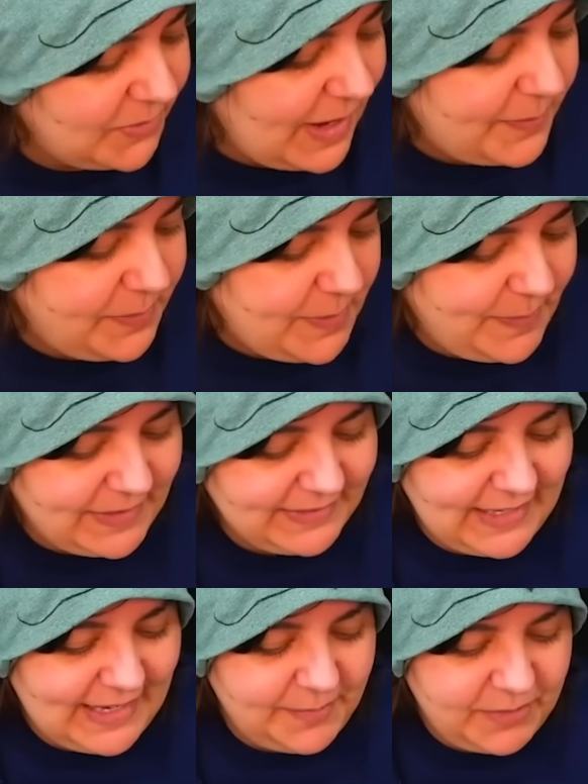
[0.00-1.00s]
too happy about
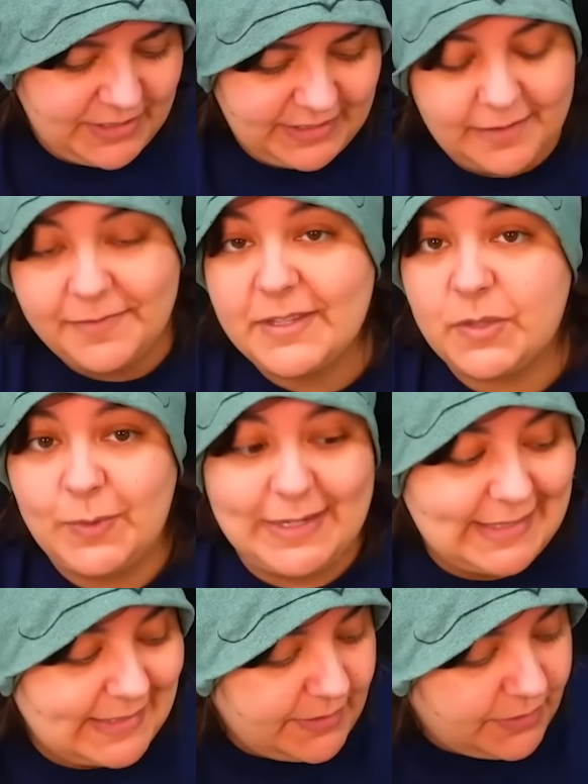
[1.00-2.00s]
that. I'm gonna give this one
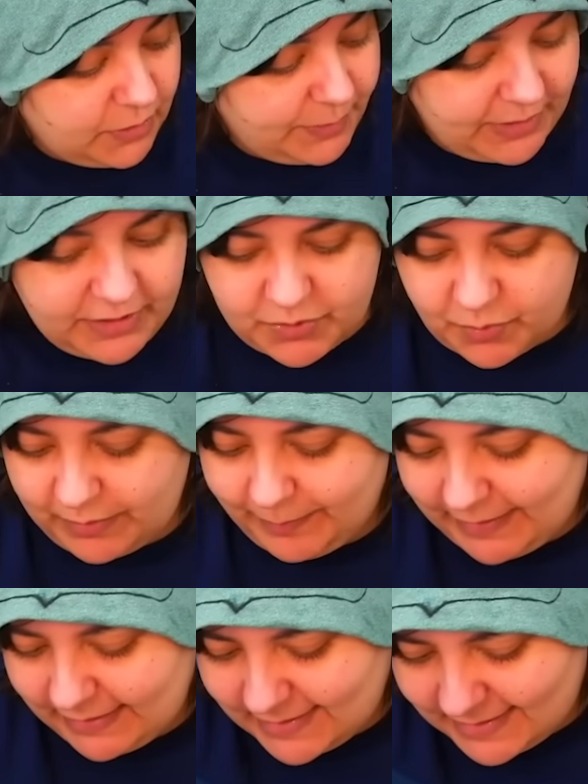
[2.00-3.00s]
a 0 because
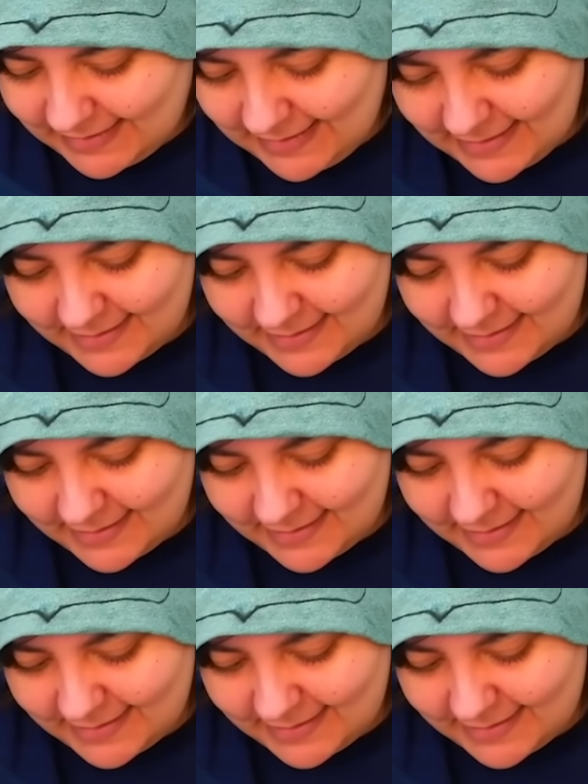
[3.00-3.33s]
repeats get